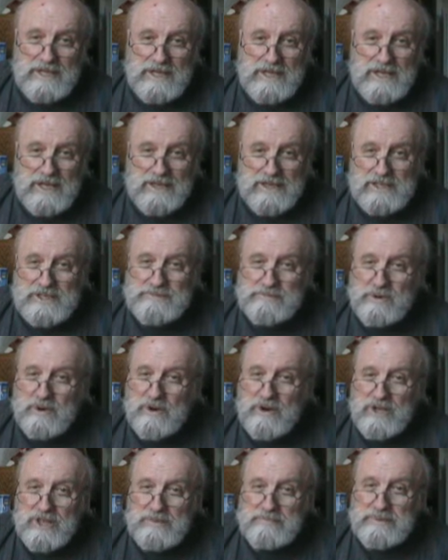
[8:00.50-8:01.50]
And there's
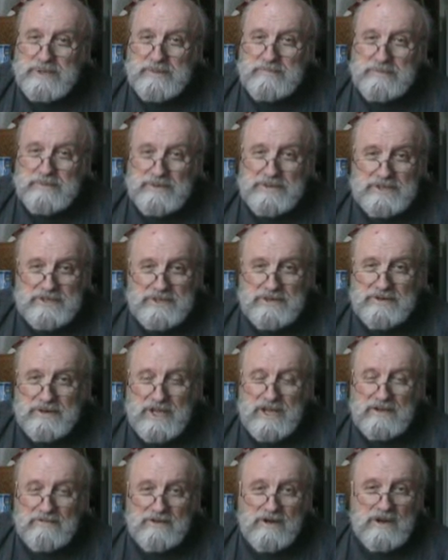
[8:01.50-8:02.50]
more of the people that don't
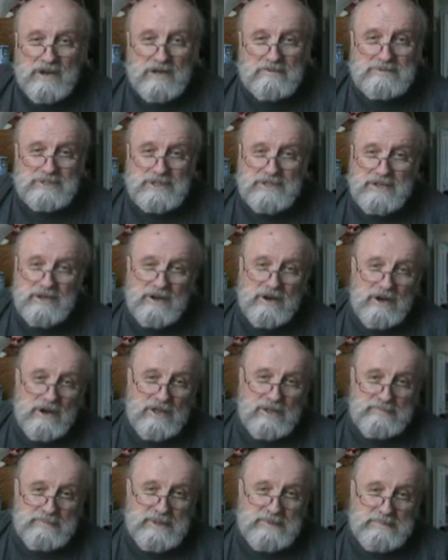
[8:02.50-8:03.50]
have arms than there are of
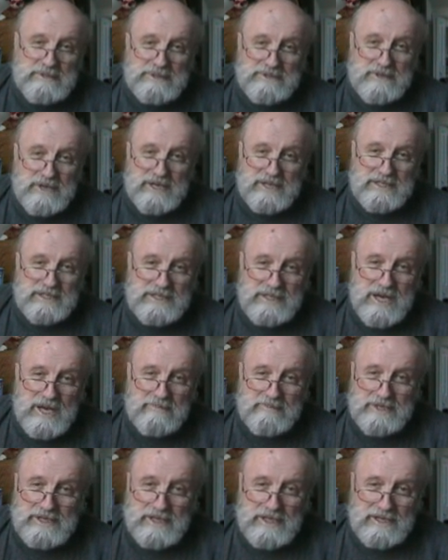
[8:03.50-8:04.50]
the people trying to
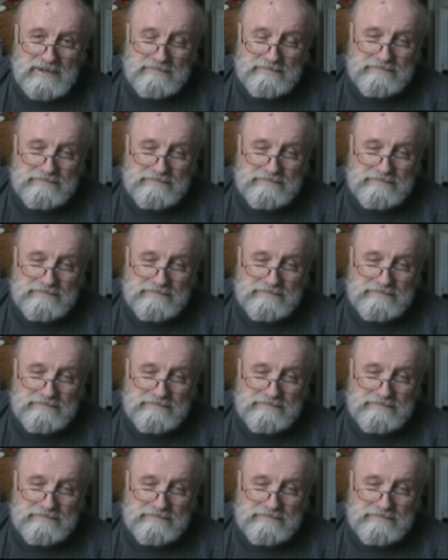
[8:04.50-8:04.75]
dominate them.